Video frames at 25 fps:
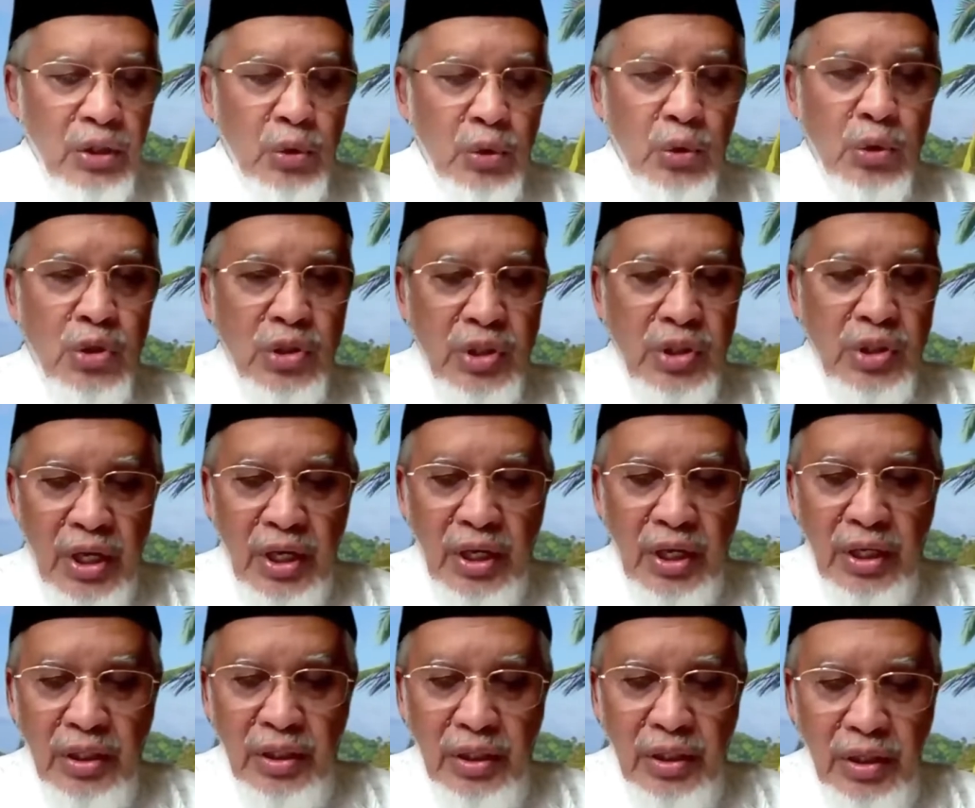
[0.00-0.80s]
to
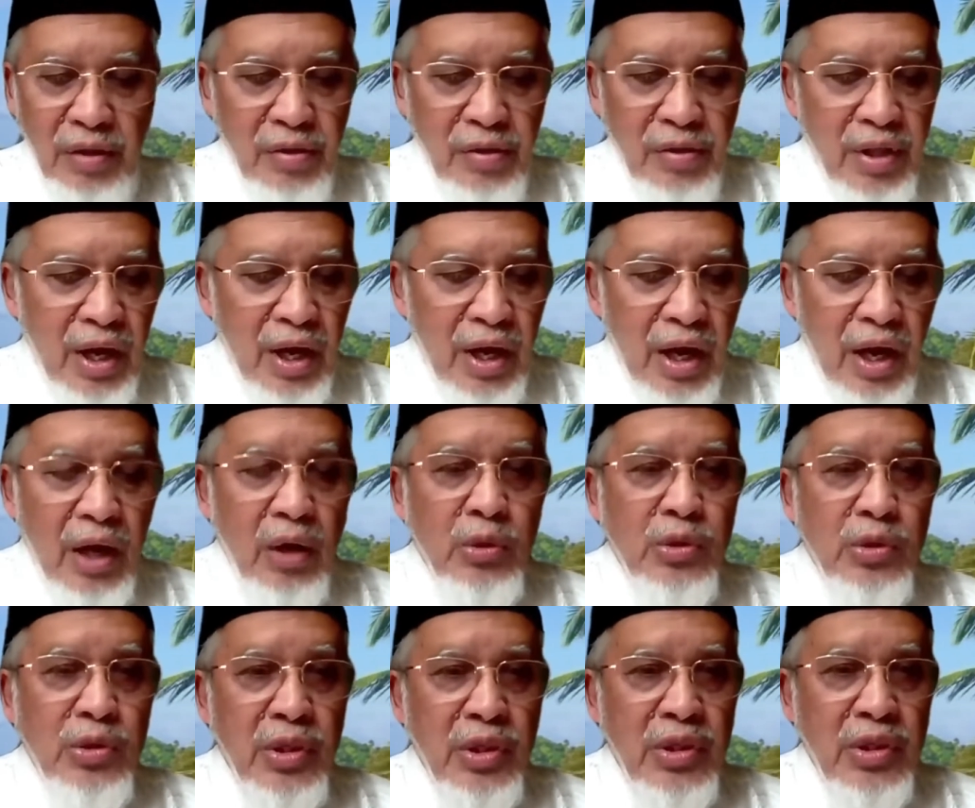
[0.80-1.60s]
stay in the
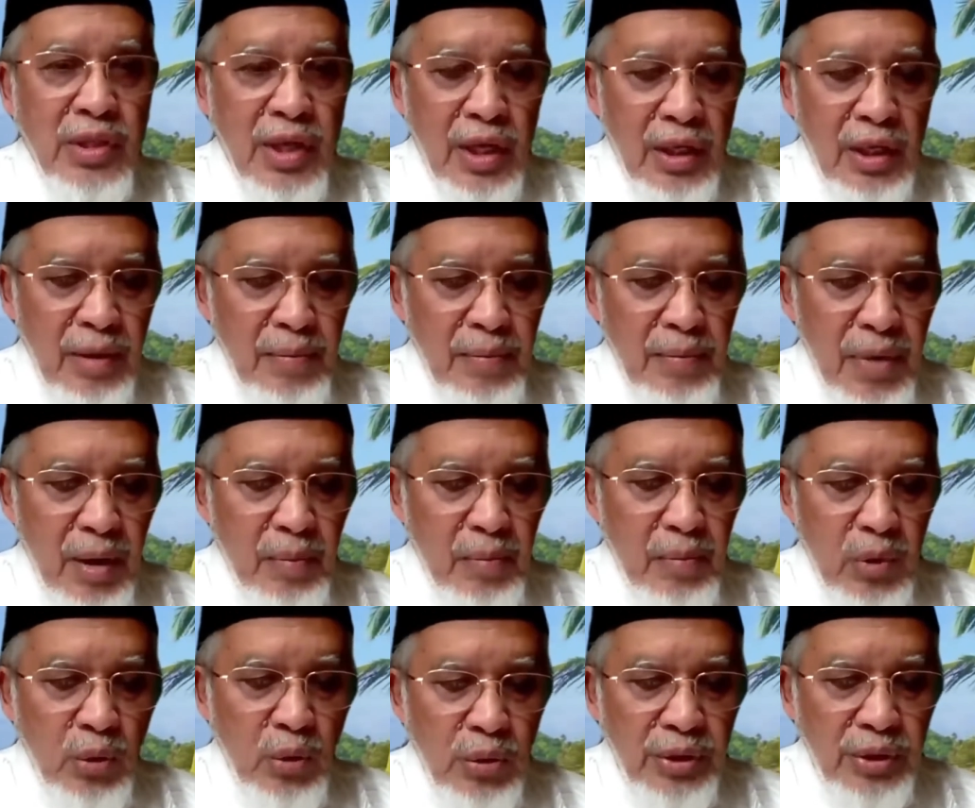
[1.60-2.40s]
house in
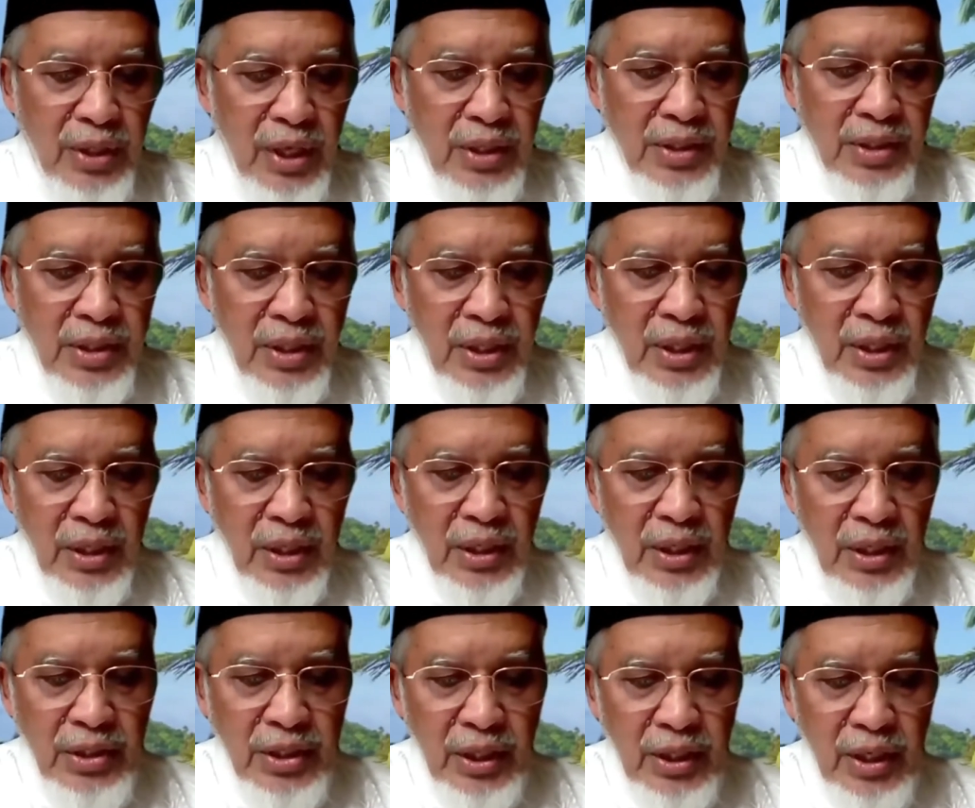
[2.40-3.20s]
Salimba Bluntas
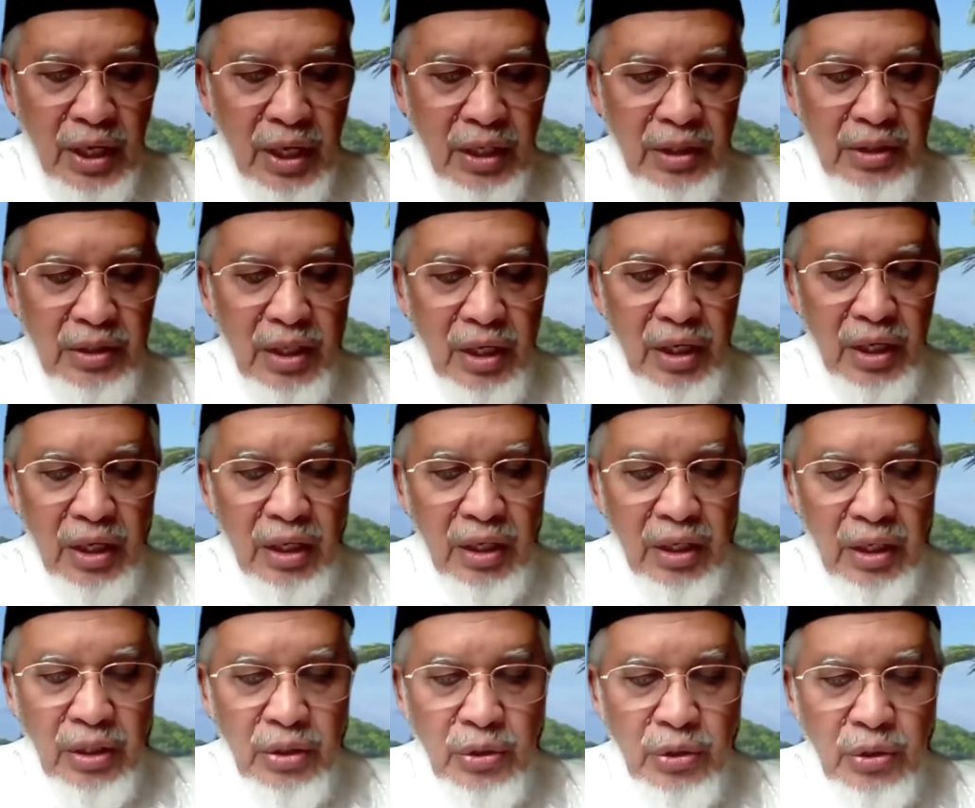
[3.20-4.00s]
in
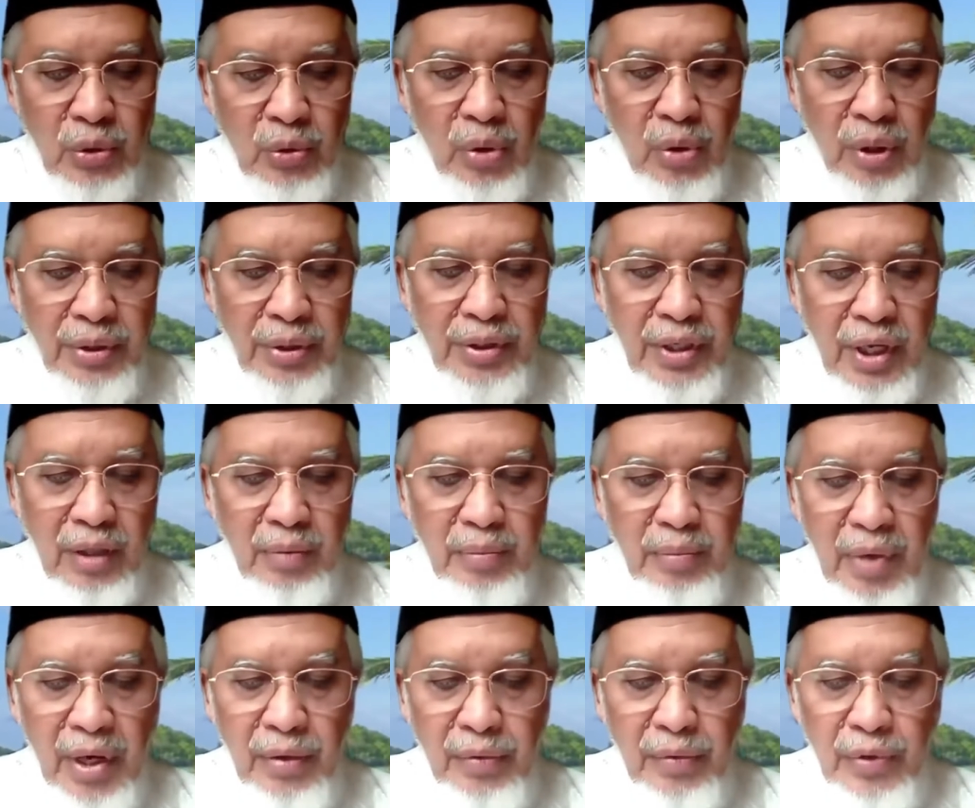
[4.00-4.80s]
Jakarta to
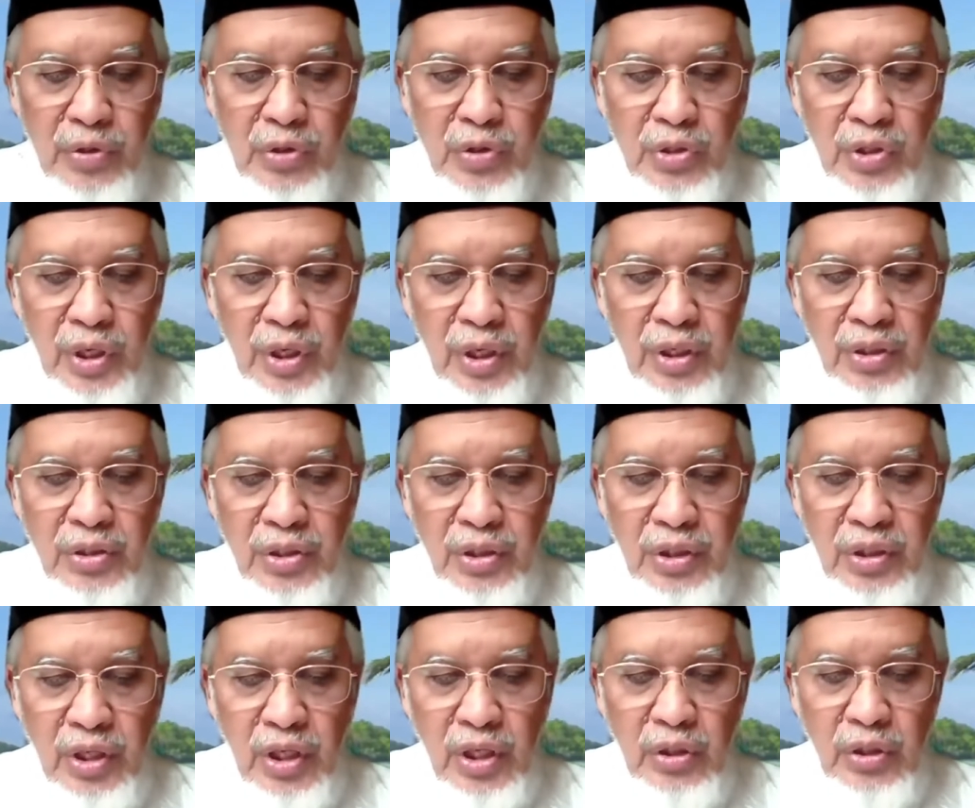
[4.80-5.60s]
conduct my
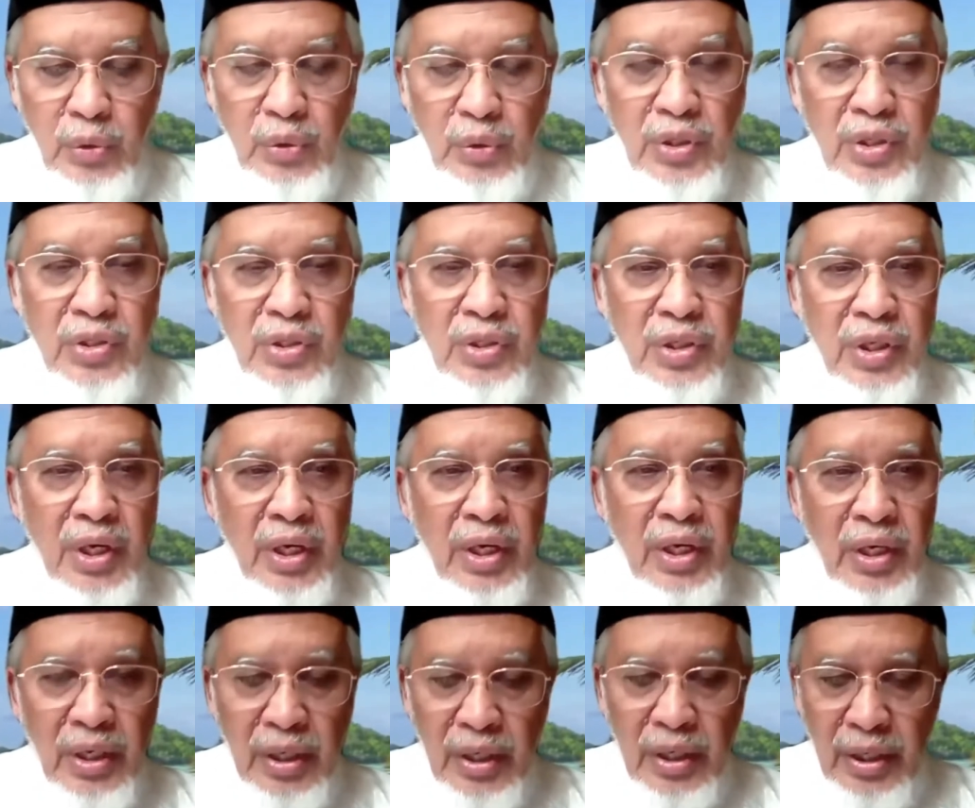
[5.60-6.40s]
research in
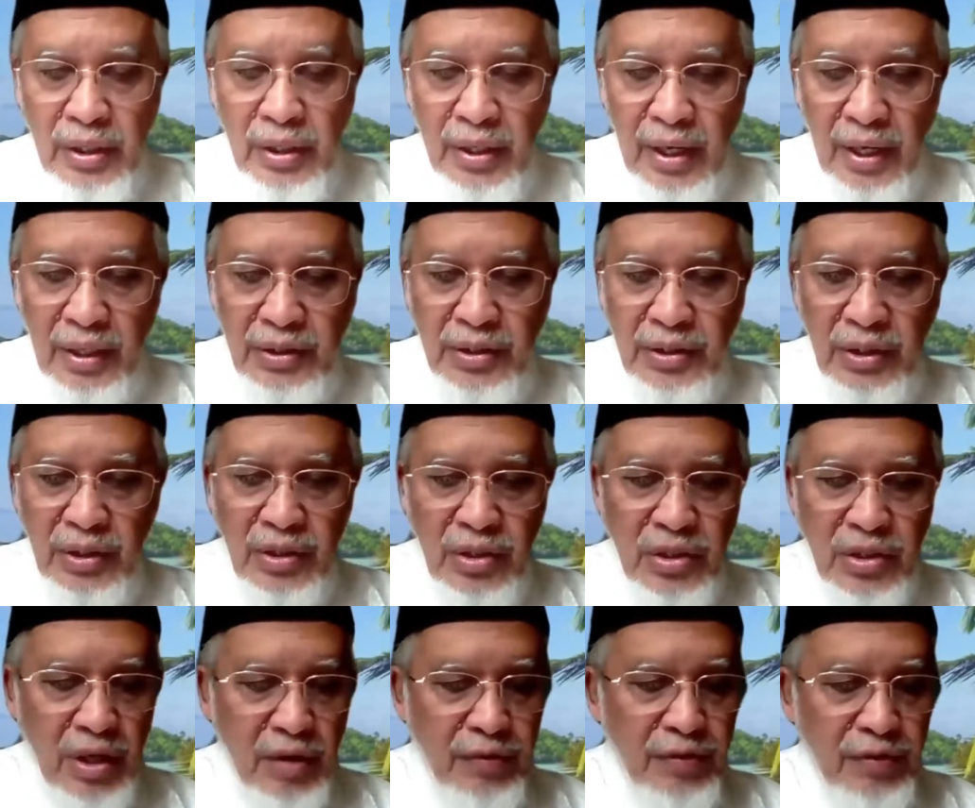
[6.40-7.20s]
Indonesia in
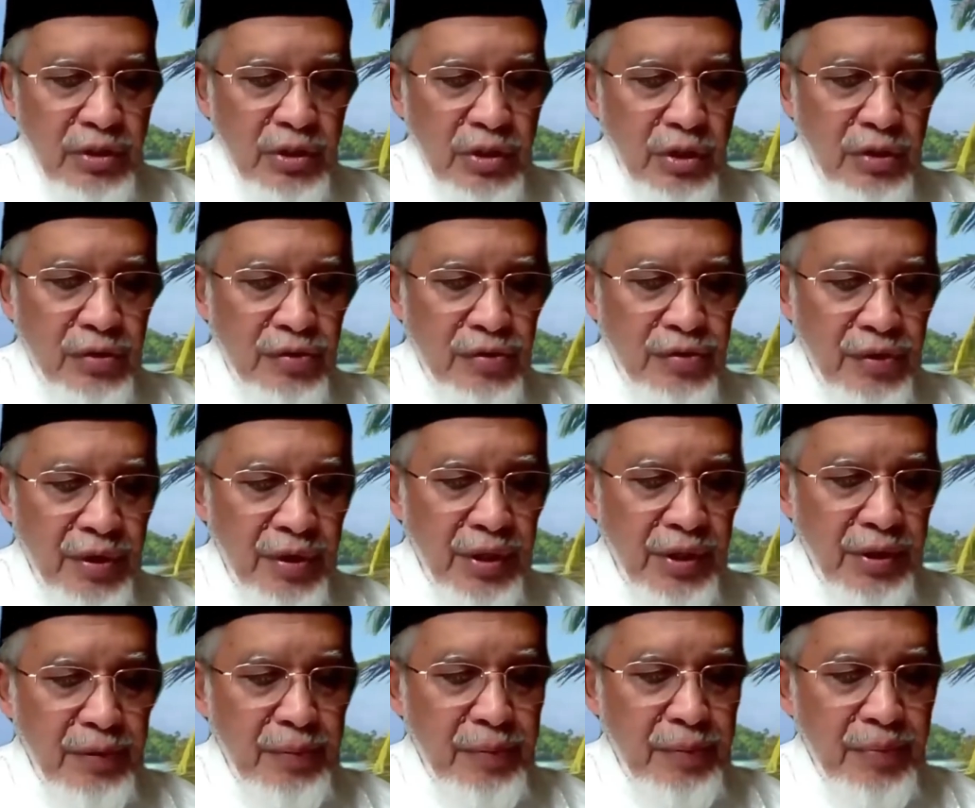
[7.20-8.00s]

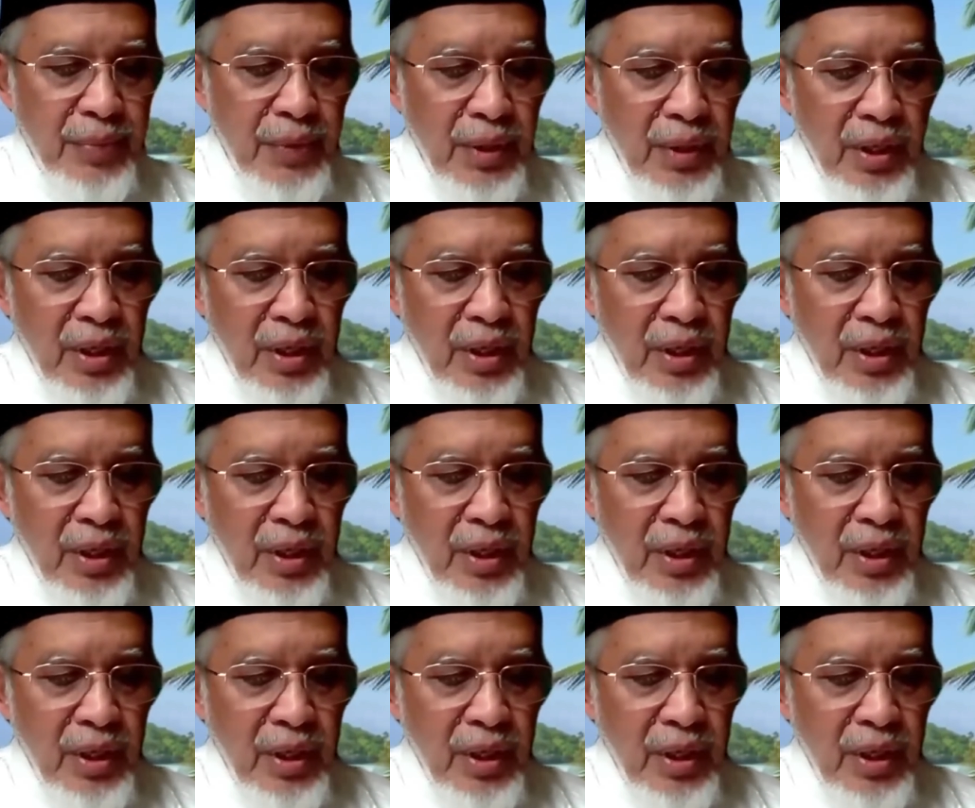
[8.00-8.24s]
1973.